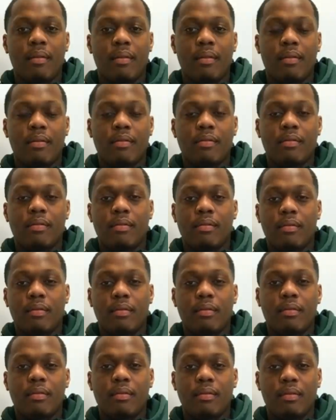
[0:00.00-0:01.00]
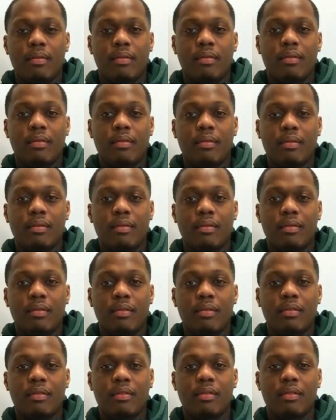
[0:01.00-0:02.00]

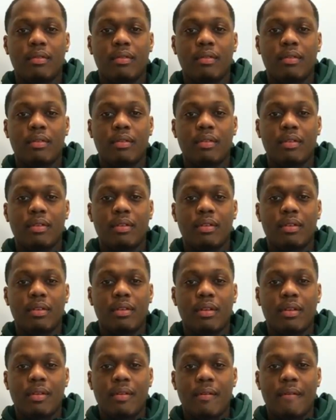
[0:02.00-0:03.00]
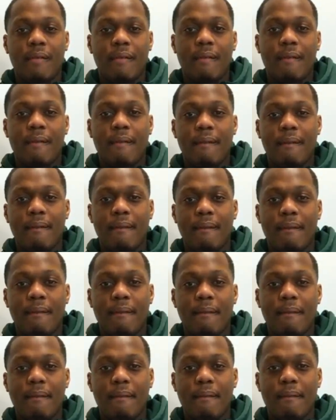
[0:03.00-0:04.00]

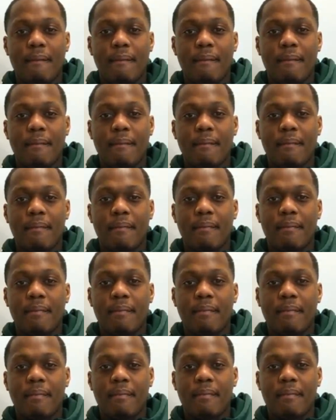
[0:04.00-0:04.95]
[no speech]